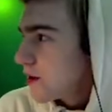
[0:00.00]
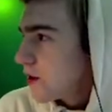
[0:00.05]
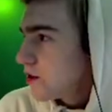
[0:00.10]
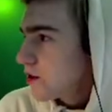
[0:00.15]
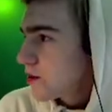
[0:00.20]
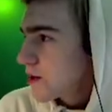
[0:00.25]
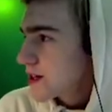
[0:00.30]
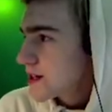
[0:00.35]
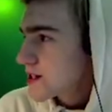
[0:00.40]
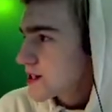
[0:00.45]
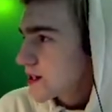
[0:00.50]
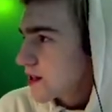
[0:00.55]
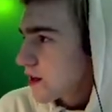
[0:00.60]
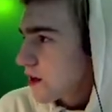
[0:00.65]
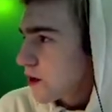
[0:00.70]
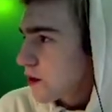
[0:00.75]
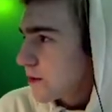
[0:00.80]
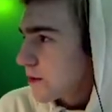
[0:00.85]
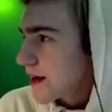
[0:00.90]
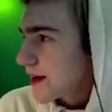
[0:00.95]
Who do I still
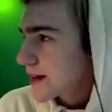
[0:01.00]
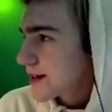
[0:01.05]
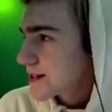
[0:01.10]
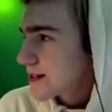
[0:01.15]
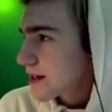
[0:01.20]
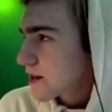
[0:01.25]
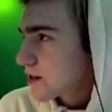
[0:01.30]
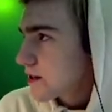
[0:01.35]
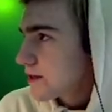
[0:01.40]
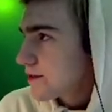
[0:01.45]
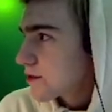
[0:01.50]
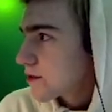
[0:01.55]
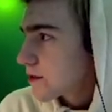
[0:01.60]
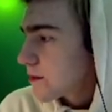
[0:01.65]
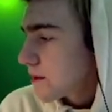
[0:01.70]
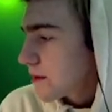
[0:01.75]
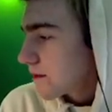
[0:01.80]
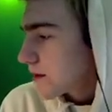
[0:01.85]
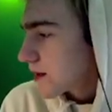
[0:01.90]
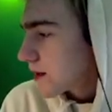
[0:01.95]
owe packs? I don't even
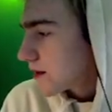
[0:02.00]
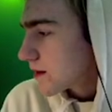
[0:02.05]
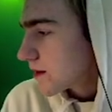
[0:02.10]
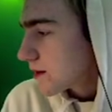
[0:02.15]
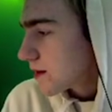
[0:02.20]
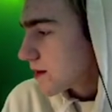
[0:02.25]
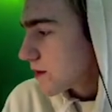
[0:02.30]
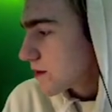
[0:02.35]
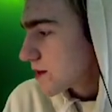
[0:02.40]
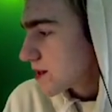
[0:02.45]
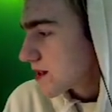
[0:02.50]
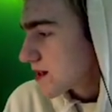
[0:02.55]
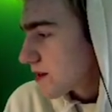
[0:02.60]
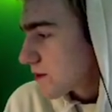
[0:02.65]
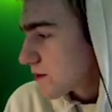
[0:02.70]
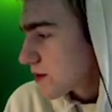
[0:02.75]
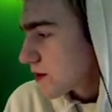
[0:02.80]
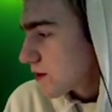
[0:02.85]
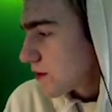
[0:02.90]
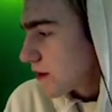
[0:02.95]
remember. There was
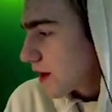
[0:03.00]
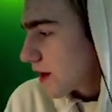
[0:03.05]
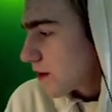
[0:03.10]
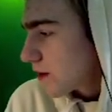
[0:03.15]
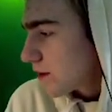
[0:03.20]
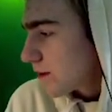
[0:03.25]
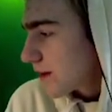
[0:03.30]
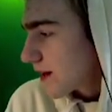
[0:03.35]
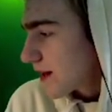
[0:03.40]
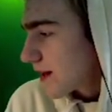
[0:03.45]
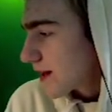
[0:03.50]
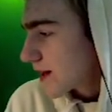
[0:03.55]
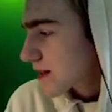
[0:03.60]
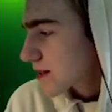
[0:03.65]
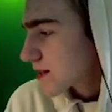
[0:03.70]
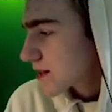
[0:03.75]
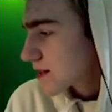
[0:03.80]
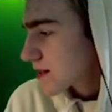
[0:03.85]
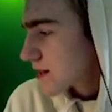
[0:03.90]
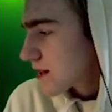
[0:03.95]
someone who I owe
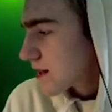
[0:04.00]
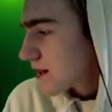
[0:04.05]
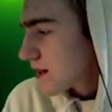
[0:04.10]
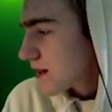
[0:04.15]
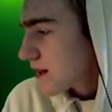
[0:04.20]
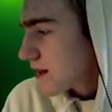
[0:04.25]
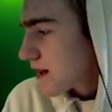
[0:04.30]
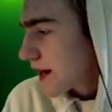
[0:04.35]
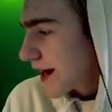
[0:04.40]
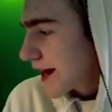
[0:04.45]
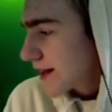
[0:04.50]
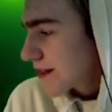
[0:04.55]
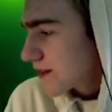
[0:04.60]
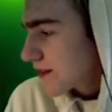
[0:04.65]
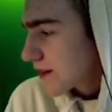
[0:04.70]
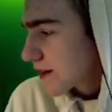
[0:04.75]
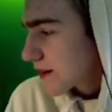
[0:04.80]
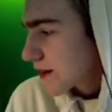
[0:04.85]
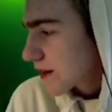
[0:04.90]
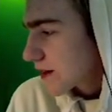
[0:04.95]
packs, I
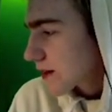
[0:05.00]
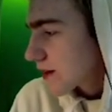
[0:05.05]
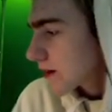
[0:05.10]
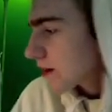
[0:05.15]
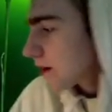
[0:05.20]
think.